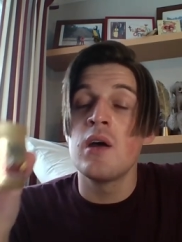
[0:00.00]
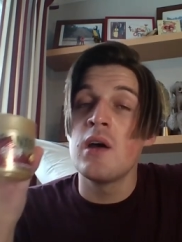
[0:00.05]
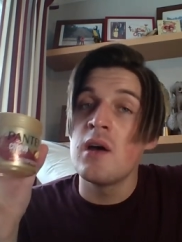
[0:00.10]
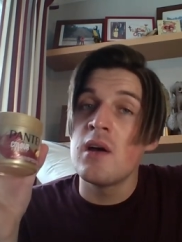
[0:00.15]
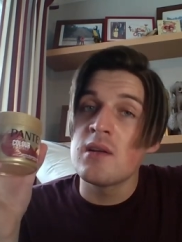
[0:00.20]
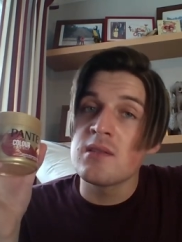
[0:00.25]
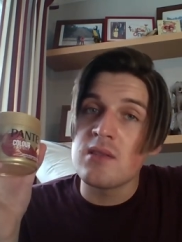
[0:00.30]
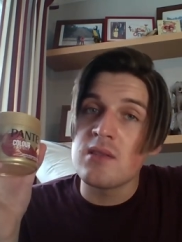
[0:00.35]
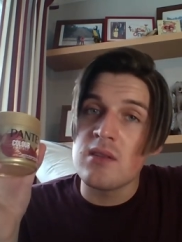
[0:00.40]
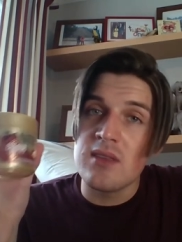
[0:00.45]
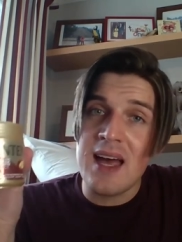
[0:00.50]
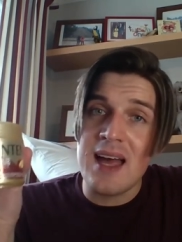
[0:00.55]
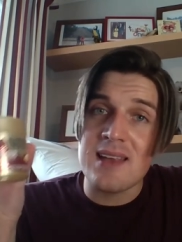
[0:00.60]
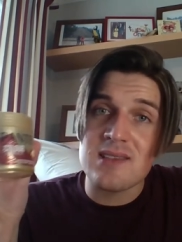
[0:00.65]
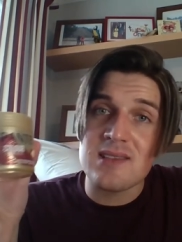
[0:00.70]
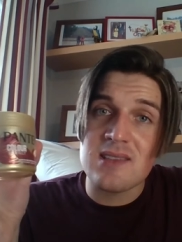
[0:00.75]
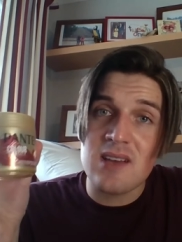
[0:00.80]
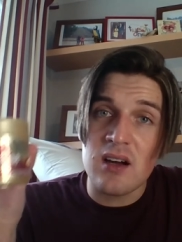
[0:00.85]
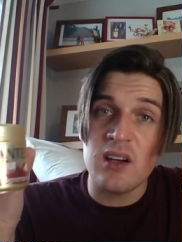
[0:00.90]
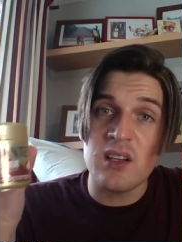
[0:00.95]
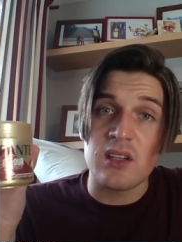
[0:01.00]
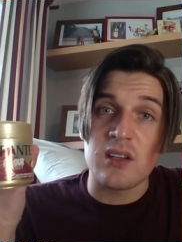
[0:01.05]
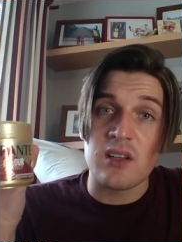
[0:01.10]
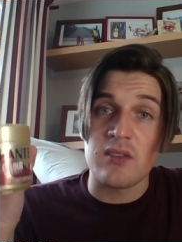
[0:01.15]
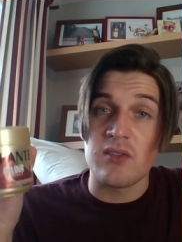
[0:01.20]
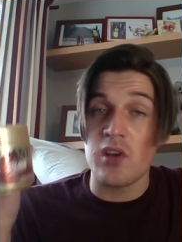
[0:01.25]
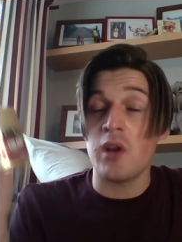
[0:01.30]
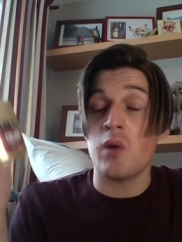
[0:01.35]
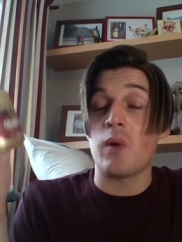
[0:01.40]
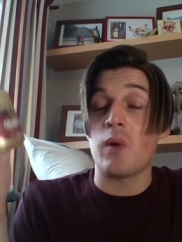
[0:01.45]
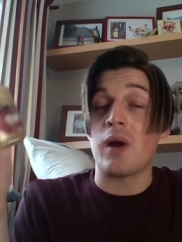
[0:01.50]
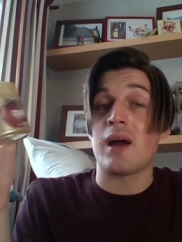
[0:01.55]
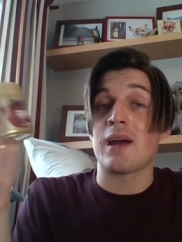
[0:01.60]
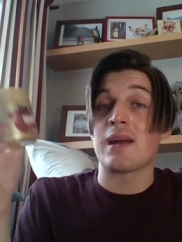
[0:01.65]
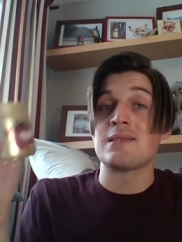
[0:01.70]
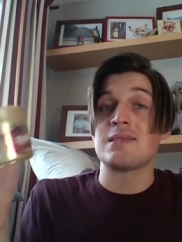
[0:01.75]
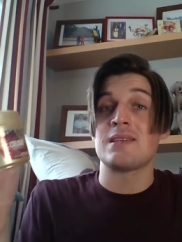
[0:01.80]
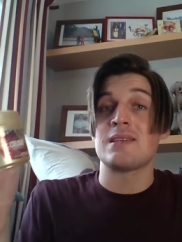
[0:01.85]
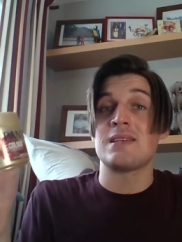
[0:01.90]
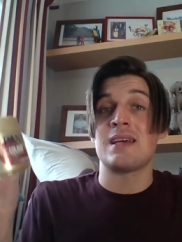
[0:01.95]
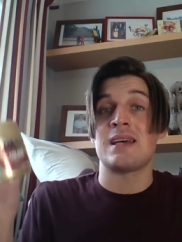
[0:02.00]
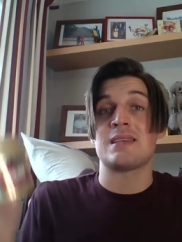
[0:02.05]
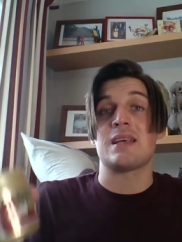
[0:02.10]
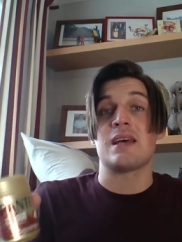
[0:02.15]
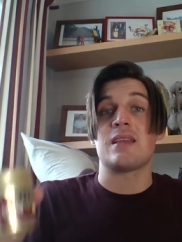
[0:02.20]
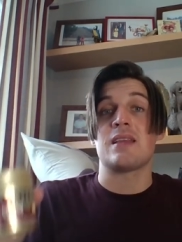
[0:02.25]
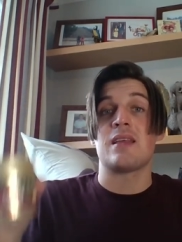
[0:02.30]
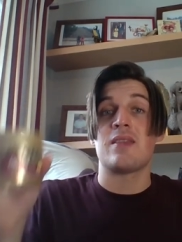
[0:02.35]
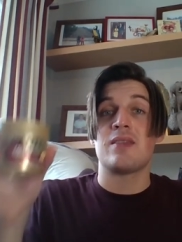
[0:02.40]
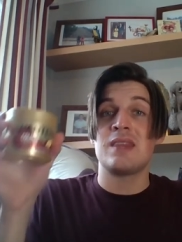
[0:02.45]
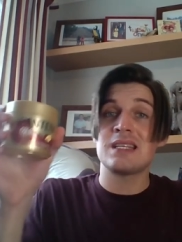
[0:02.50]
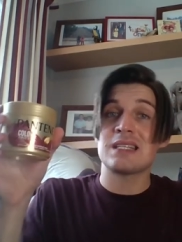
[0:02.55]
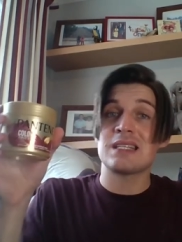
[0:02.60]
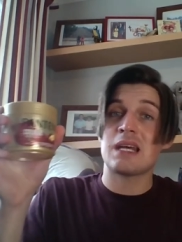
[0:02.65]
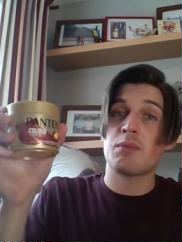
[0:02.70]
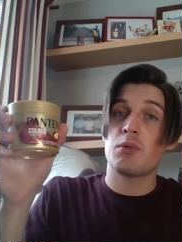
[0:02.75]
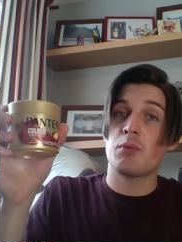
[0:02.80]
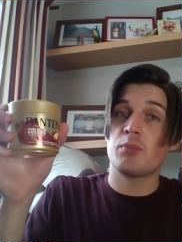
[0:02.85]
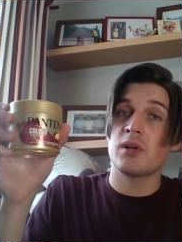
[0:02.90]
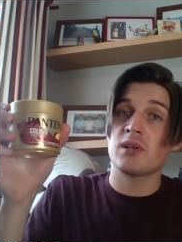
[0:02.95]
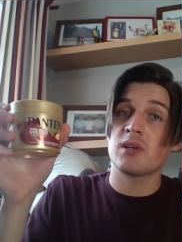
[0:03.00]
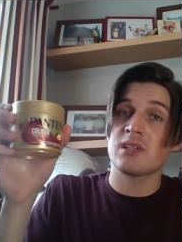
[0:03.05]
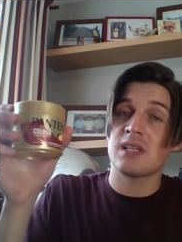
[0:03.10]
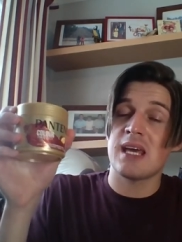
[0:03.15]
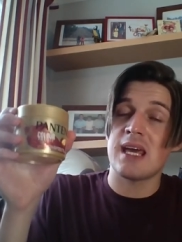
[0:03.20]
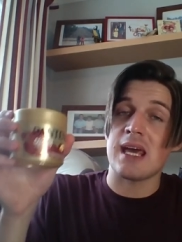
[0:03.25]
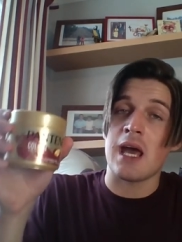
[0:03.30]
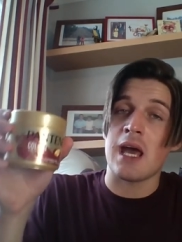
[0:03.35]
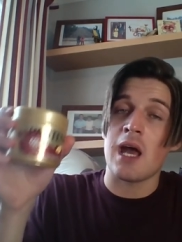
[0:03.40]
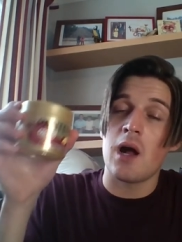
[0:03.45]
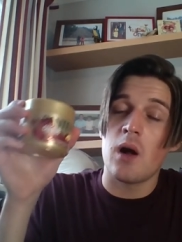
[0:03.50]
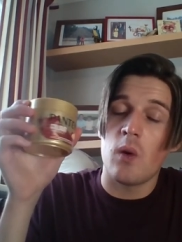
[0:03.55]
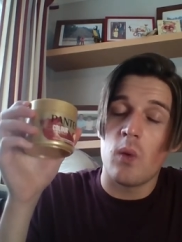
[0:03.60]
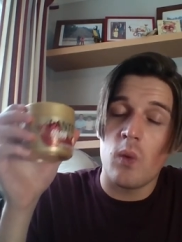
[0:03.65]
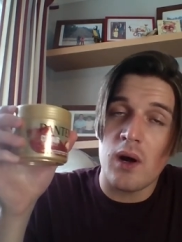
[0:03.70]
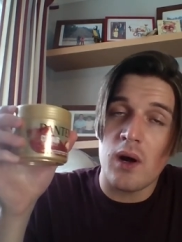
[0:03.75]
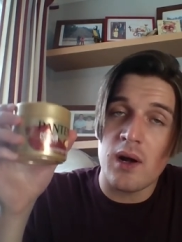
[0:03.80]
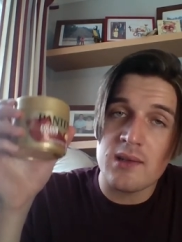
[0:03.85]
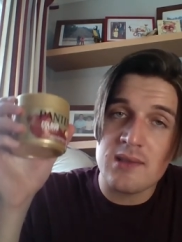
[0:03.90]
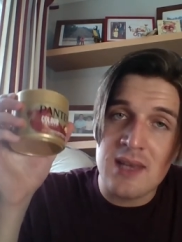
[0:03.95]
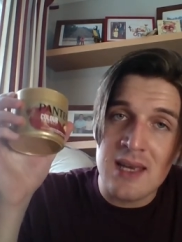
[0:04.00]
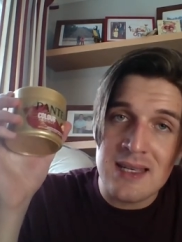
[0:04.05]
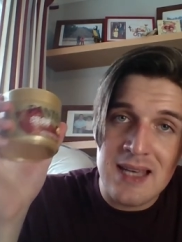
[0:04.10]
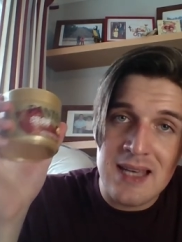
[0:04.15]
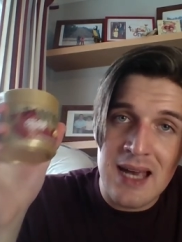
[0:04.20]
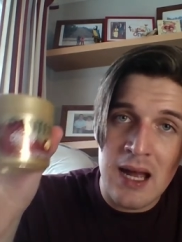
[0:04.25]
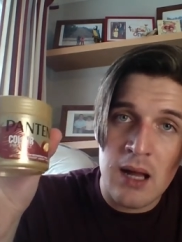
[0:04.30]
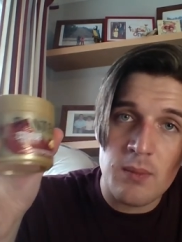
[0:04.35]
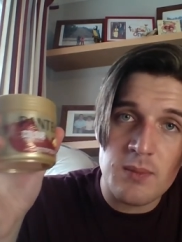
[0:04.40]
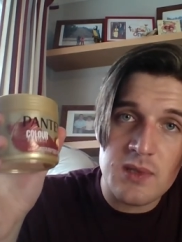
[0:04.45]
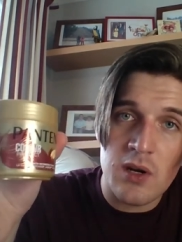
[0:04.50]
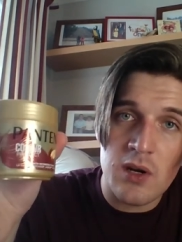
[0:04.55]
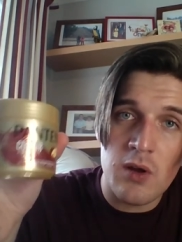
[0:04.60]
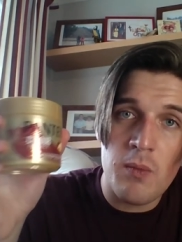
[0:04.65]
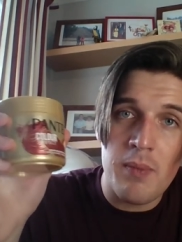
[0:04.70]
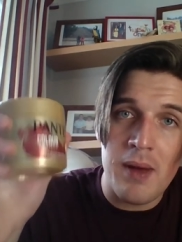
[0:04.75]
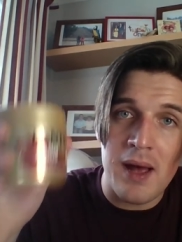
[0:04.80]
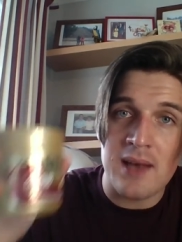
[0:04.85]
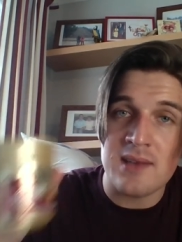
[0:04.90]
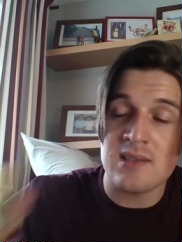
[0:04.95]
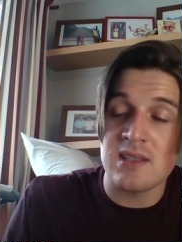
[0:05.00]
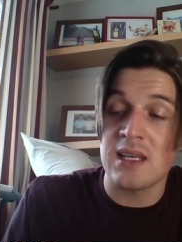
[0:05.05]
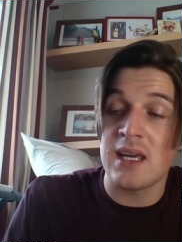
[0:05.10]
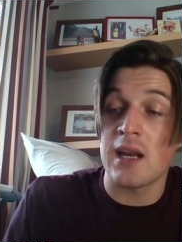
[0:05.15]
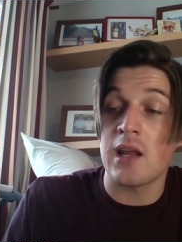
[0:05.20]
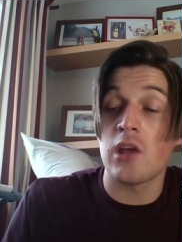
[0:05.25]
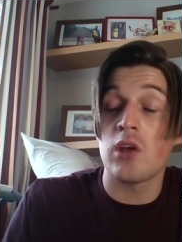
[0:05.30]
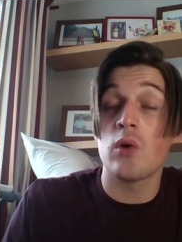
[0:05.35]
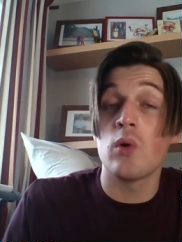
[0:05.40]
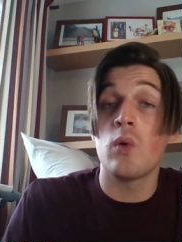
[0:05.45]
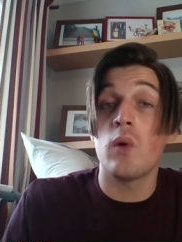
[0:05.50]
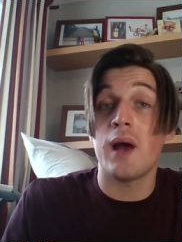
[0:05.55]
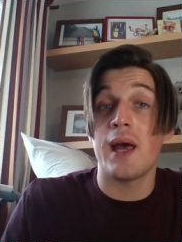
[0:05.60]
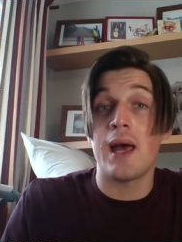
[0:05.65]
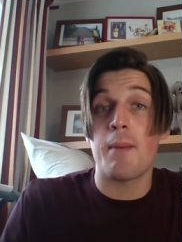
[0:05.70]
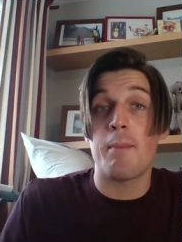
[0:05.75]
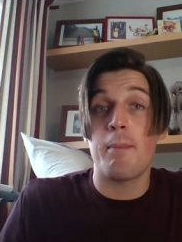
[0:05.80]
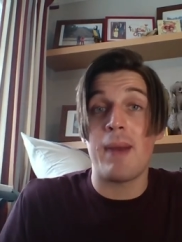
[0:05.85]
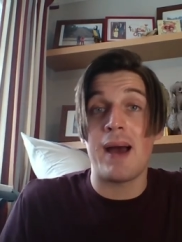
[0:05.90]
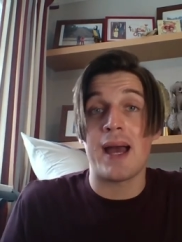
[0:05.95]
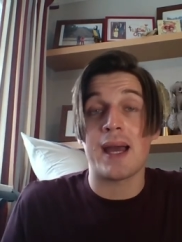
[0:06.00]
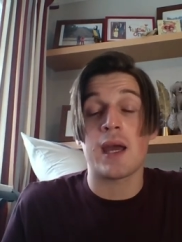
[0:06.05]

So that's kind of the only way I can suggest it, that this type of product here works its absolute best at getting your hair back